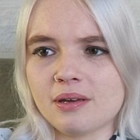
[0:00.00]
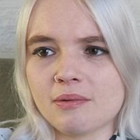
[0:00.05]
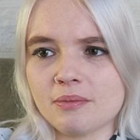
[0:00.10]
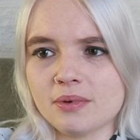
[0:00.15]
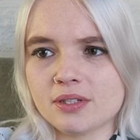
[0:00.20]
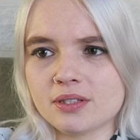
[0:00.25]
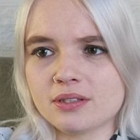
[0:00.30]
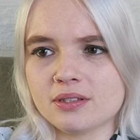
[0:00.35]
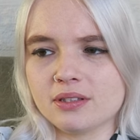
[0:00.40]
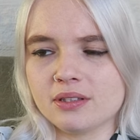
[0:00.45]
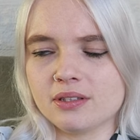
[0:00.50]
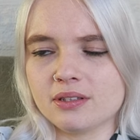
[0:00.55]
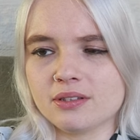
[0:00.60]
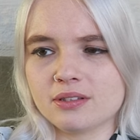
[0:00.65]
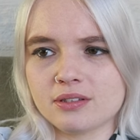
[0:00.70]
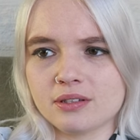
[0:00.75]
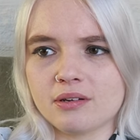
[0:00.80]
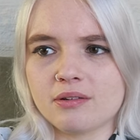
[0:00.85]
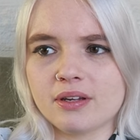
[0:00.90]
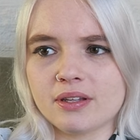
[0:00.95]
I missed it.
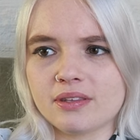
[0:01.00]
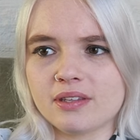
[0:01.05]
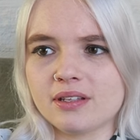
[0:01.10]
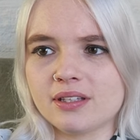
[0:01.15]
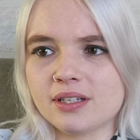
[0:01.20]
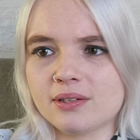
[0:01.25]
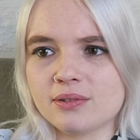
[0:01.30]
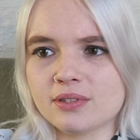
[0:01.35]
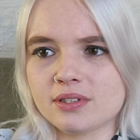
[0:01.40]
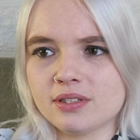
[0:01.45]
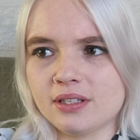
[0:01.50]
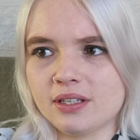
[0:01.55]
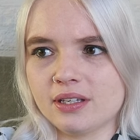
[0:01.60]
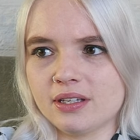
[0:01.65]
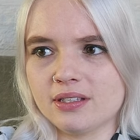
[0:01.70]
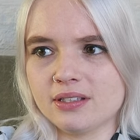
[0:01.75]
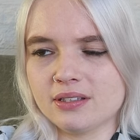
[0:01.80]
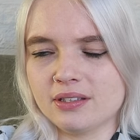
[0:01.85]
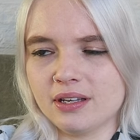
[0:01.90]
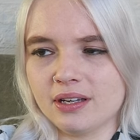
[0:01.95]
So I think that was the
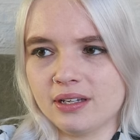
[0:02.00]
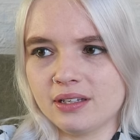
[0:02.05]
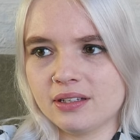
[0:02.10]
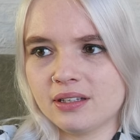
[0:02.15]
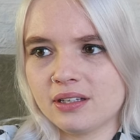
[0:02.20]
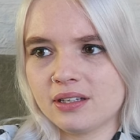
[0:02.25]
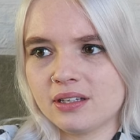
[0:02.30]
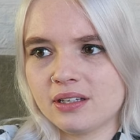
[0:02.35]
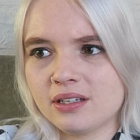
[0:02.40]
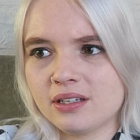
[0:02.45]
case then.